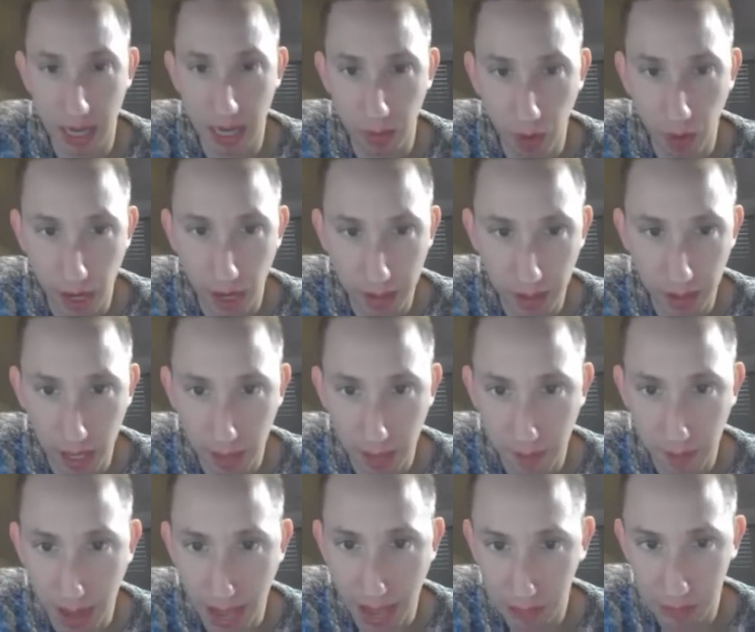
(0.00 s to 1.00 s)
right,
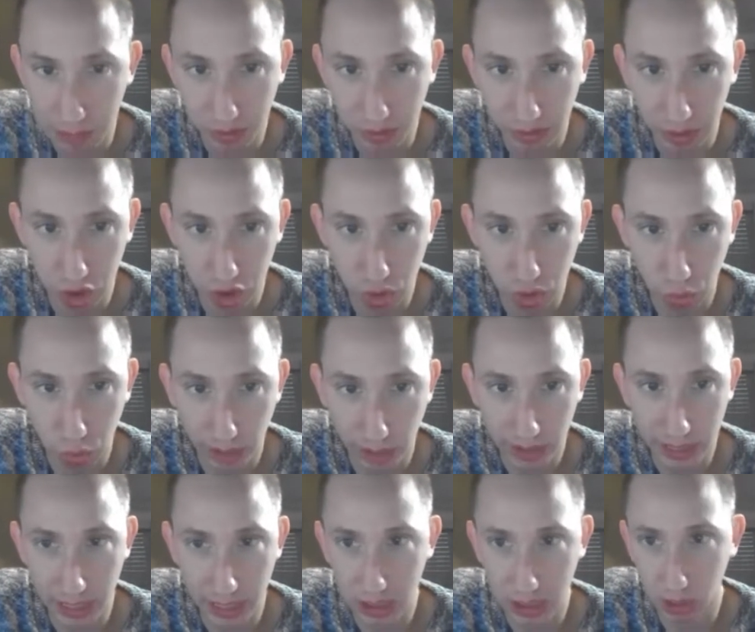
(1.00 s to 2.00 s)
Adams Village is
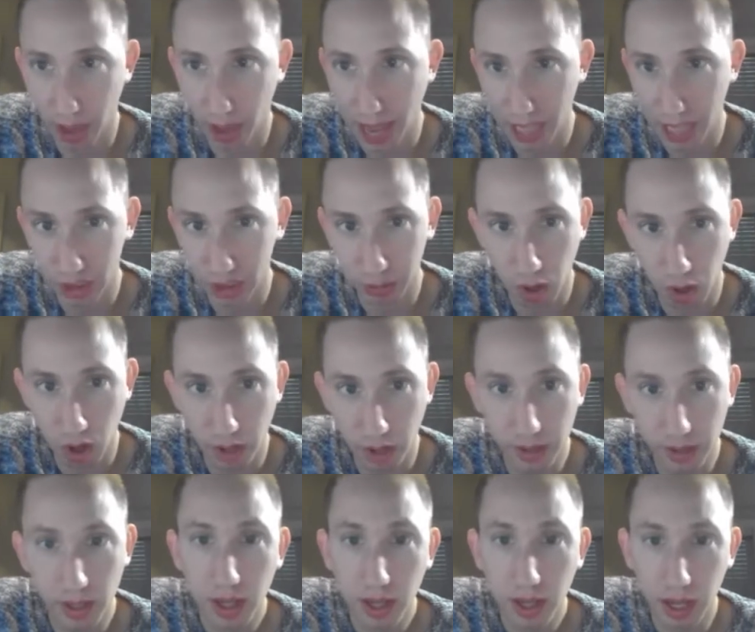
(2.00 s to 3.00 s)
right next to Ashmont.
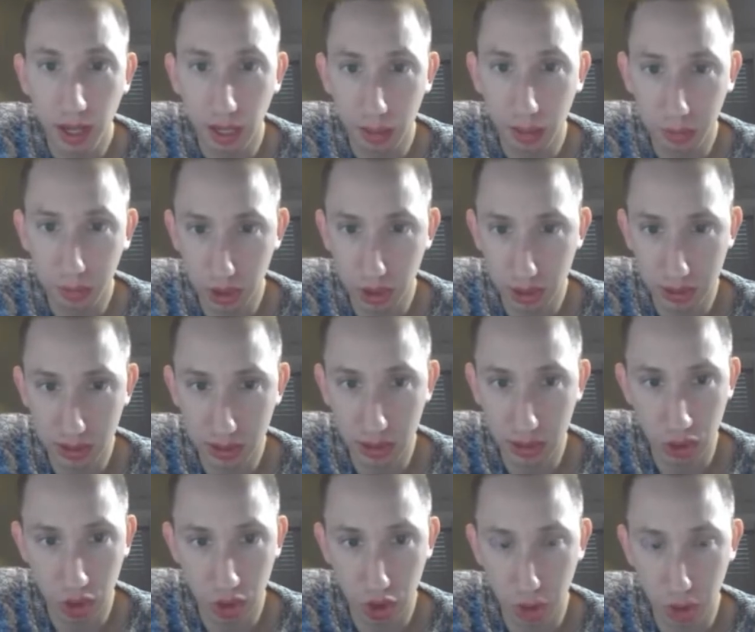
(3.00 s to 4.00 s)
So you can see
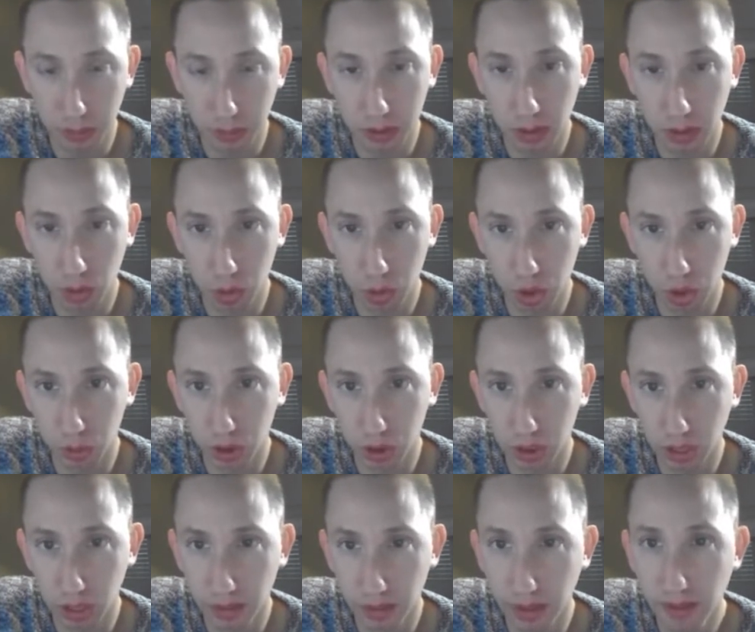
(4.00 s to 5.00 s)
they're super close to each
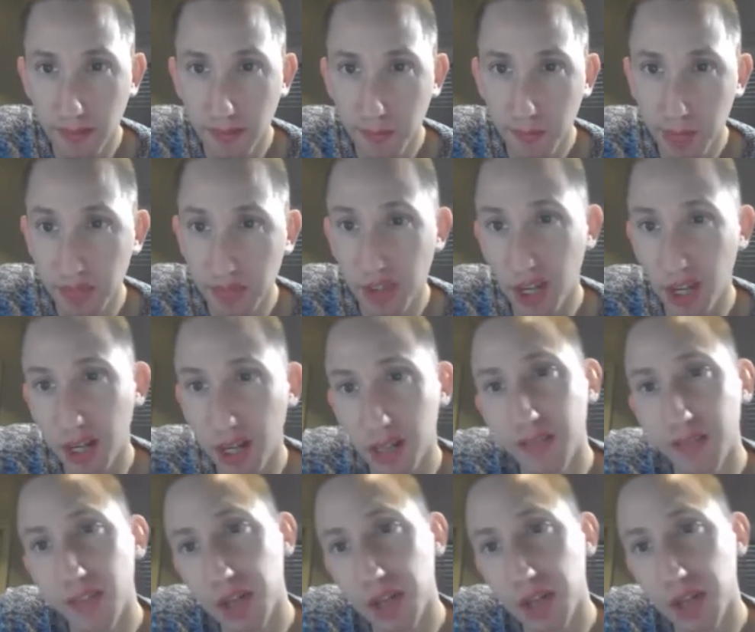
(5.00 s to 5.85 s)
other. If you're going to live in